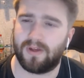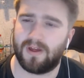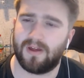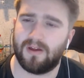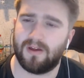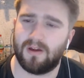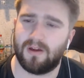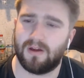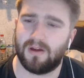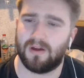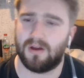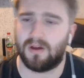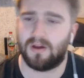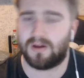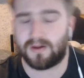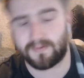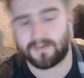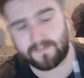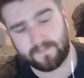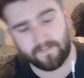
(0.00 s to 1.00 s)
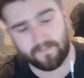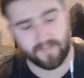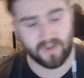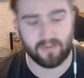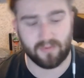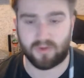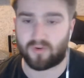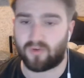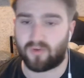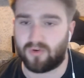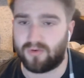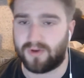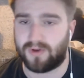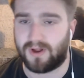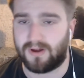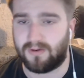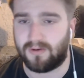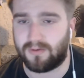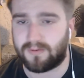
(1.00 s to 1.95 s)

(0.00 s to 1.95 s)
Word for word: Uh, let me scroll down.